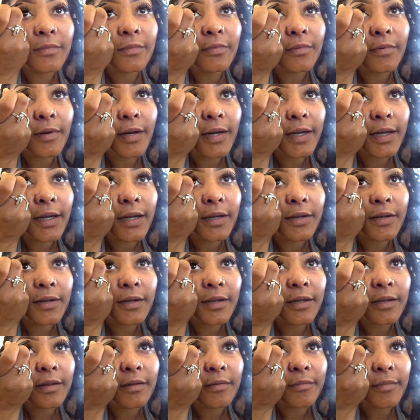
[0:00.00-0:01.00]
right
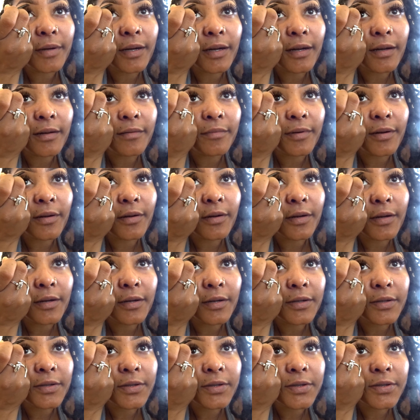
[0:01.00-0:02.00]
underneath my eyebrow
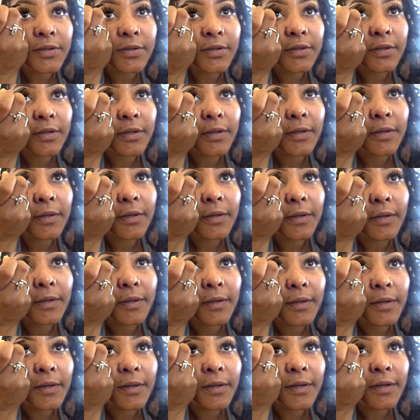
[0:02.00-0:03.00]

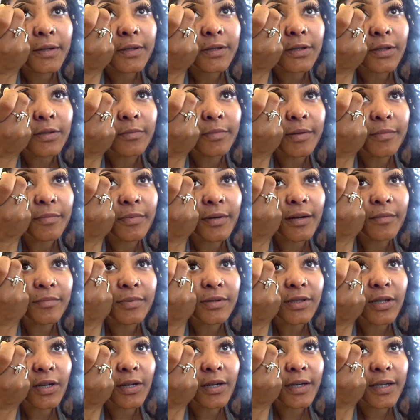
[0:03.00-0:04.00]
arch. So remember, I'm
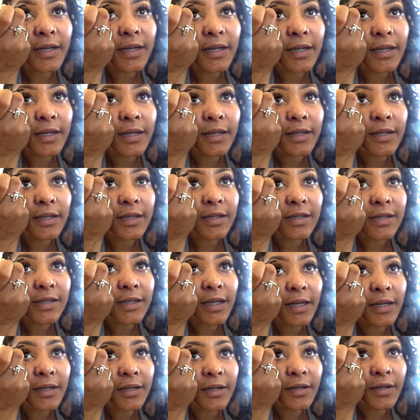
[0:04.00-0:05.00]
starting in the
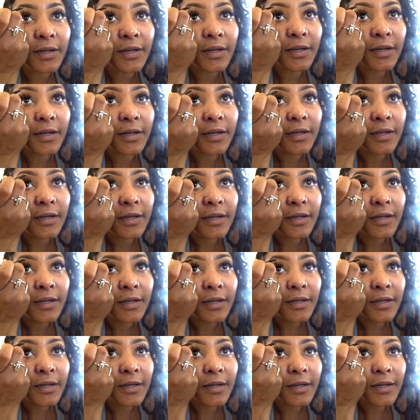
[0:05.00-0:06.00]
center
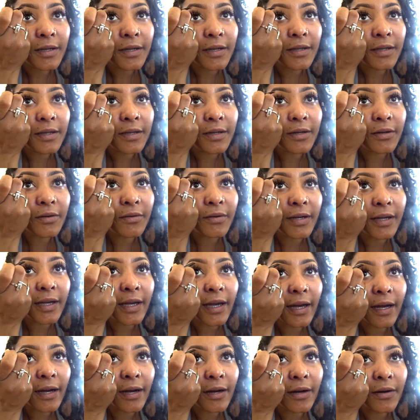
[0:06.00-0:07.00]
and then
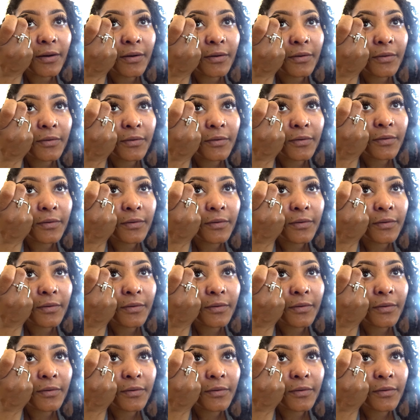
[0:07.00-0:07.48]
going out,